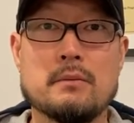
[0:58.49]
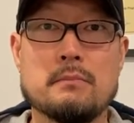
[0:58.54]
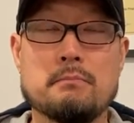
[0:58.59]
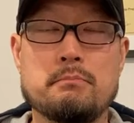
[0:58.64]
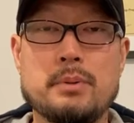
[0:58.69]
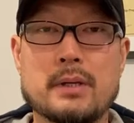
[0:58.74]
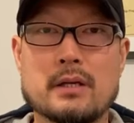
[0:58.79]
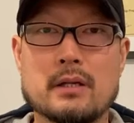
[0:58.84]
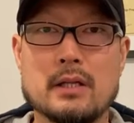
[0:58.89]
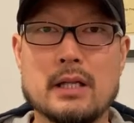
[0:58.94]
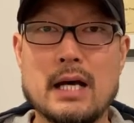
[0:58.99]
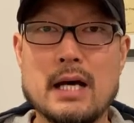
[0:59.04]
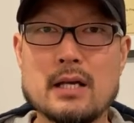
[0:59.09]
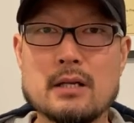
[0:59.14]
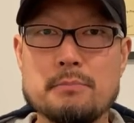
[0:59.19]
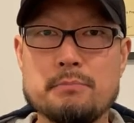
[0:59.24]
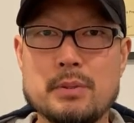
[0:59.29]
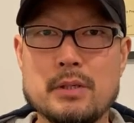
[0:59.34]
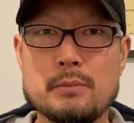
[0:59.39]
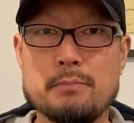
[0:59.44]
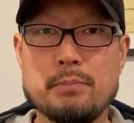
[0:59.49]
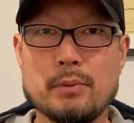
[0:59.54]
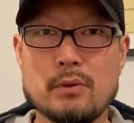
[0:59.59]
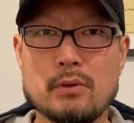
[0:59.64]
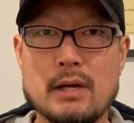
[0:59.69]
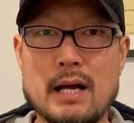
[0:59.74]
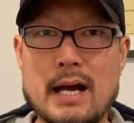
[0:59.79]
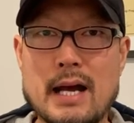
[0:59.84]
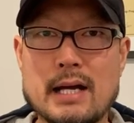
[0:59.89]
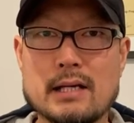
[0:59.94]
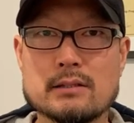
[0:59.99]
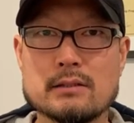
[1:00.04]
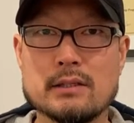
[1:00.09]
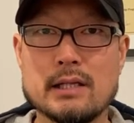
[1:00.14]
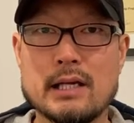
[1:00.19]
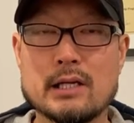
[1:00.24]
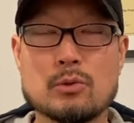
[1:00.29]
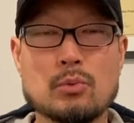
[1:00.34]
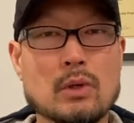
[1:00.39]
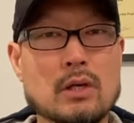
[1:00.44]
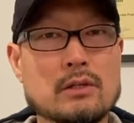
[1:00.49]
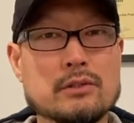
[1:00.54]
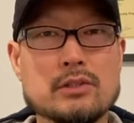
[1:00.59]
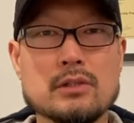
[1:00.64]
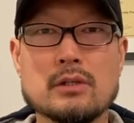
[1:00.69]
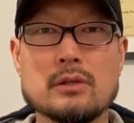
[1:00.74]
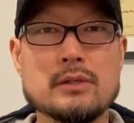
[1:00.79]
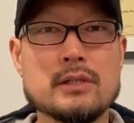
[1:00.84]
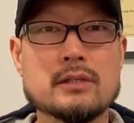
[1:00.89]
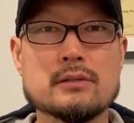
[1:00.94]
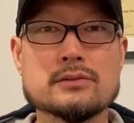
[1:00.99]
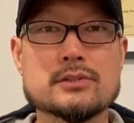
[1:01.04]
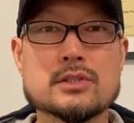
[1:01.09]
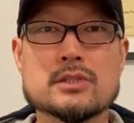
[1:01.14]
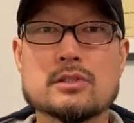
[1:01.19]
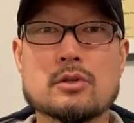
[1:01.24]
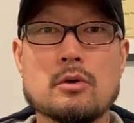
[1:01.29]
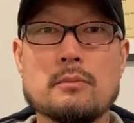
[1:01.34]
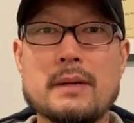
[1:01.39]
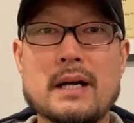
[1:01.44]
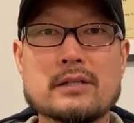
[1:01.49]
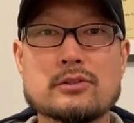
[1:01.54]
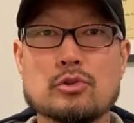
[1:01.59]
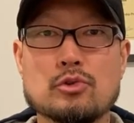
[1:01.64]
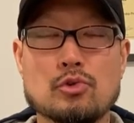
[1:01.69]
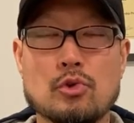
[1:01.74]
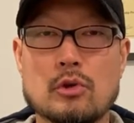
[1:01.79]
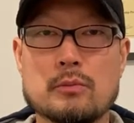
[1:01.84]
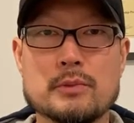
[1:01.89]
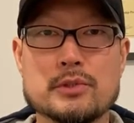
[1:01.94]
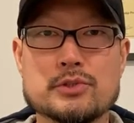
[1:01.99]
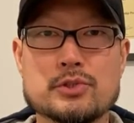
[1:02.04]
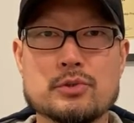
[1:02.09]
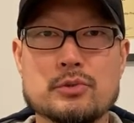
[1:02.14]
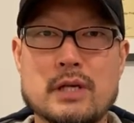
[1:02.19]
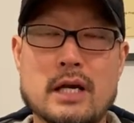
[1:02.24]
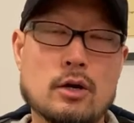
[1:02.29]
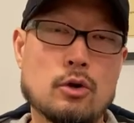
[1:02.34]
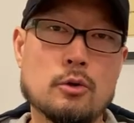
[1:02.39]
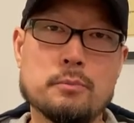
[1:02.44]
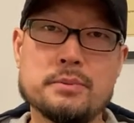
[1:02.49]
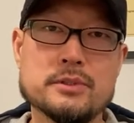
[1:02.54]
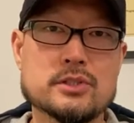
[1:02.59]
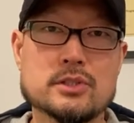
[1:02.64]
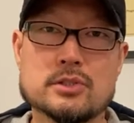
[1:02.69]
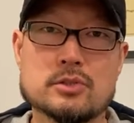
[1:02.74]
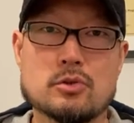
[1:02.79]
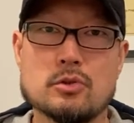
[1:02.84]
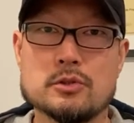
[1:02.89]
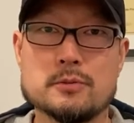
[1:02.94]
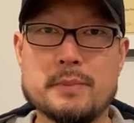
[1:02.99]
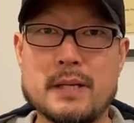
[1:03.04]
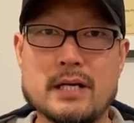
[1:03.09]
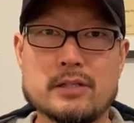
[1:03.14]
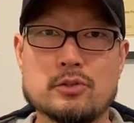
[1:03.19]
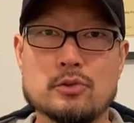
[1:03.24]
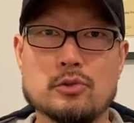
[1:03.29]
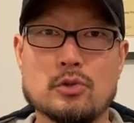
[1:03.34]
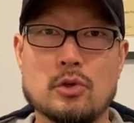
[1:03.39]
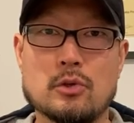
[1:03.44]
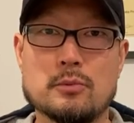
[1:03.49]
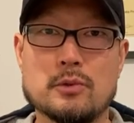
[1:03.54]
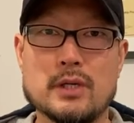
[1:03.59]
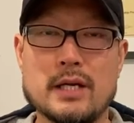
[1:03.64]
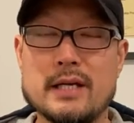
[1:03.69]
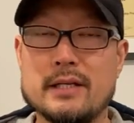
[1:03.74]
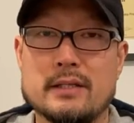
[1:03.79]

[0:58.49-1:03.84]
But a lot of people act like, well, you know, it'll just go back to normal soon. I hope it just goes back to normal.